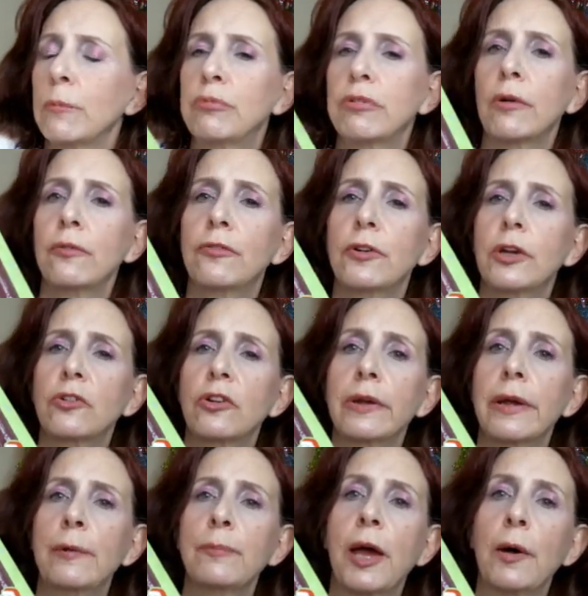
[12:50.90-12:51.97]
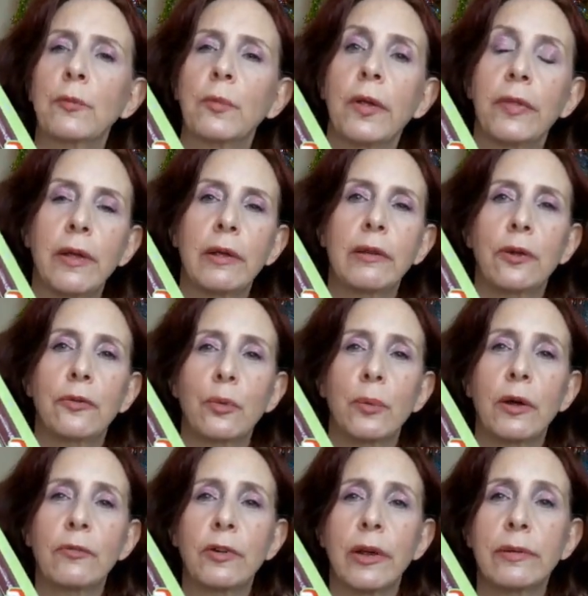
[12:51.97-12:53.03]
Profusion came out with a
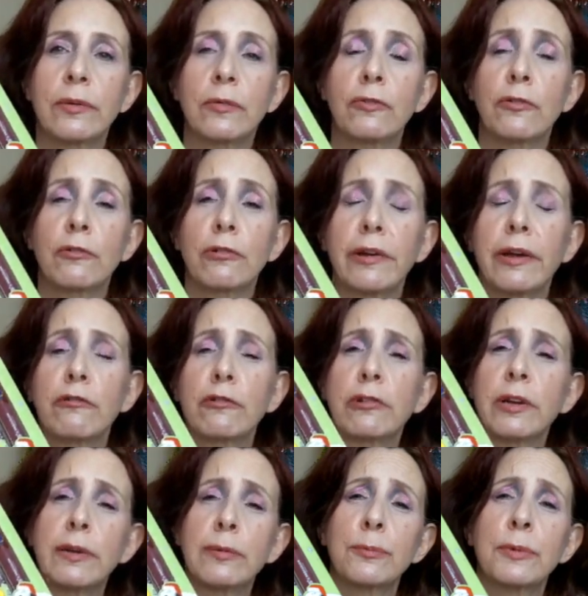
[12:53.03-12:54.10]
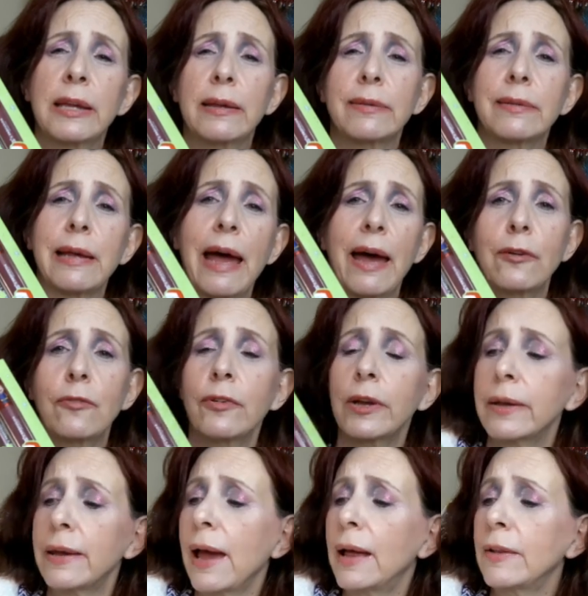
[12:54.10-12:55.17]
12 Days of Christmas
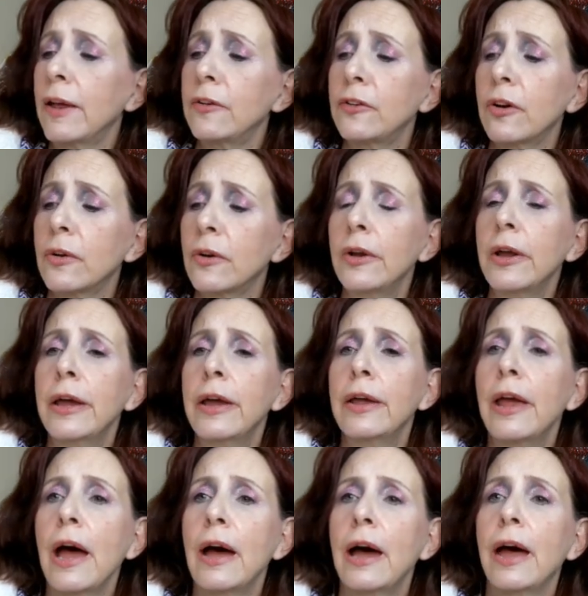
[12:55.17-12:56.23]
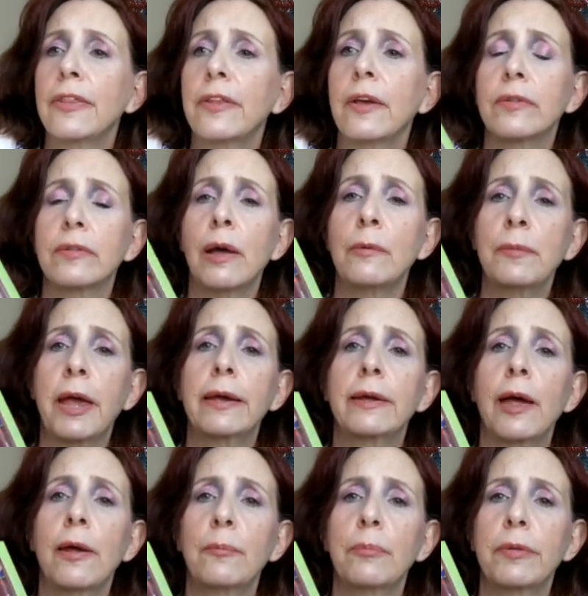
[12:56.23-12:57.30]
Advent calendar uh, that's all
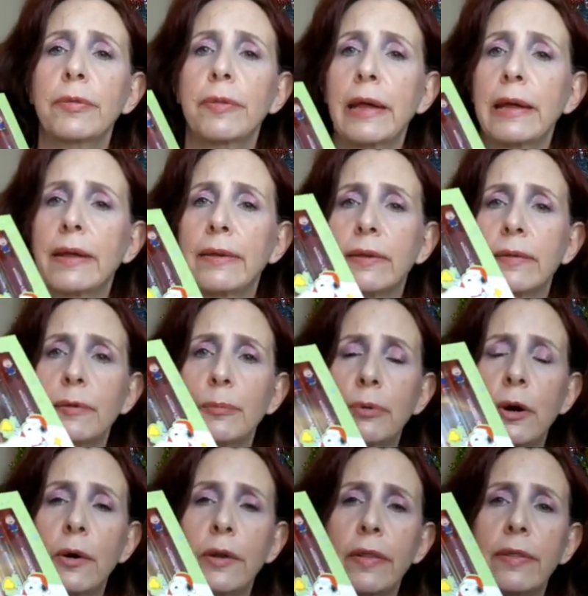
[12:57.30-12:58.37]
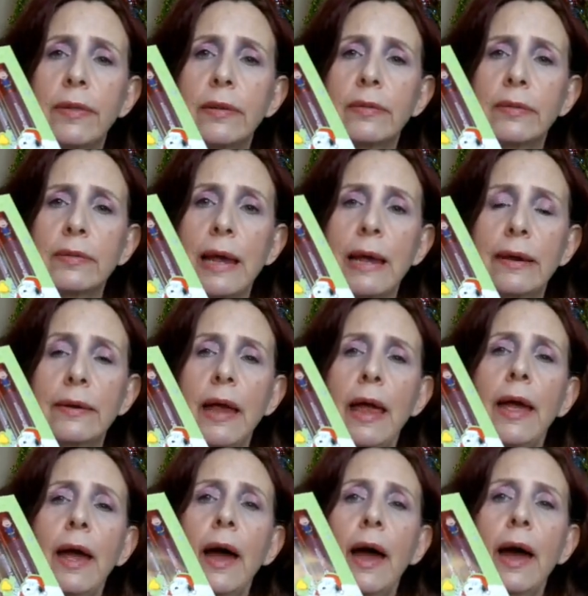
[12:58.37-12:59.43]
makeup that's part of this set.
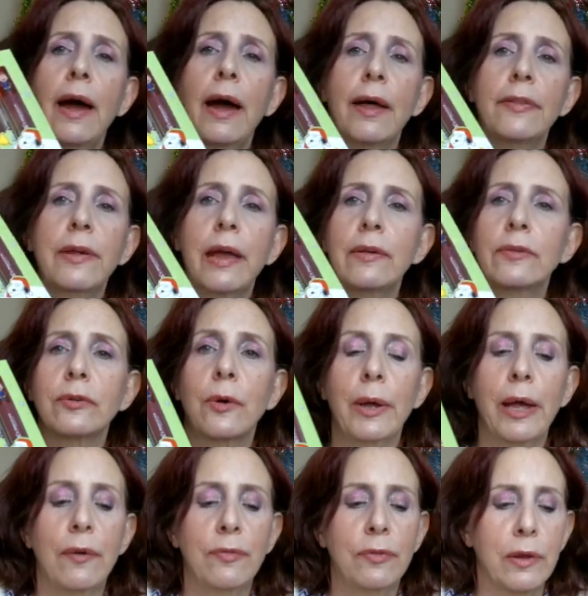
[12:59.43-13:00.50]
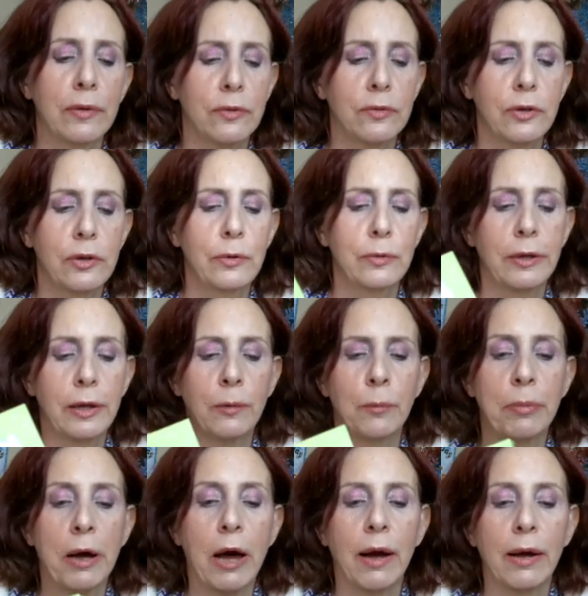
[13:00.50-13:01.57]
Uh, they also have this cute little
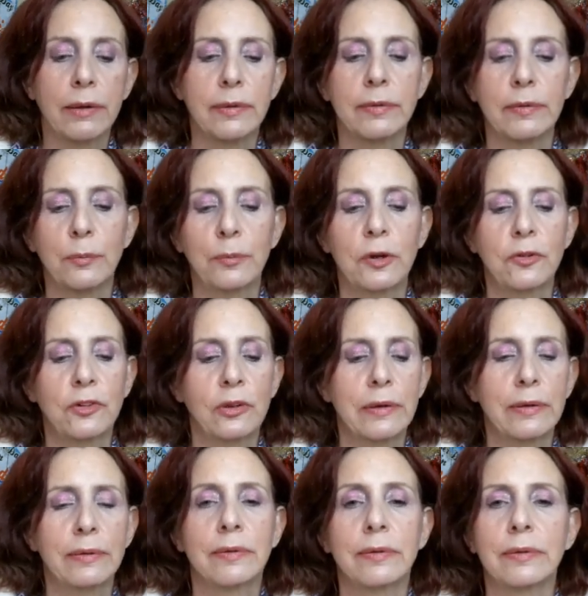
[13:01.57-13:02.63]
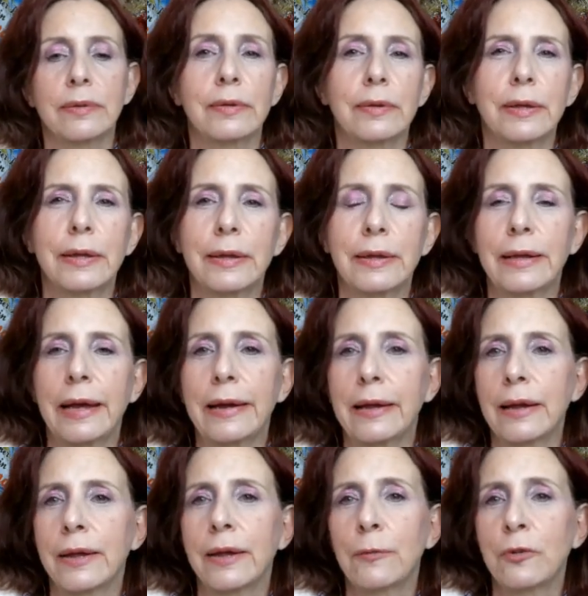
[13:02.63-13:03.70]
box, which is like
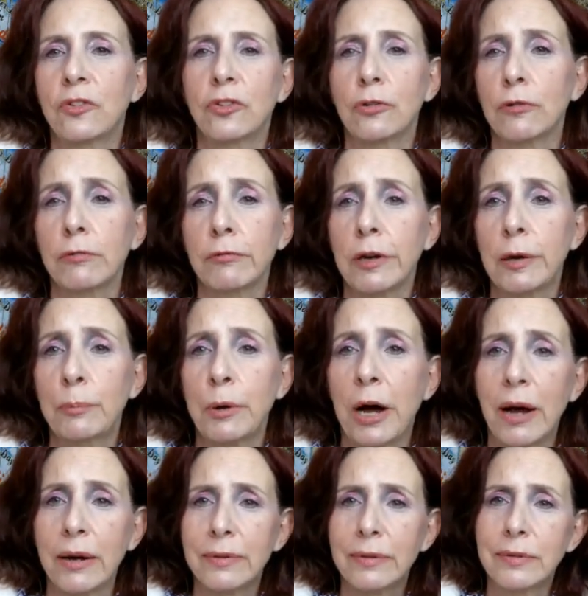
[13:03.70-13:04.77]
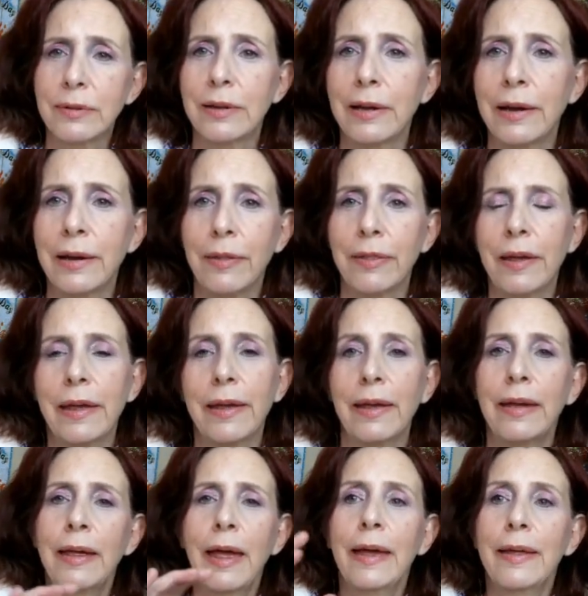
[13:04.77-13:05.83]
a jewelry box kind of thing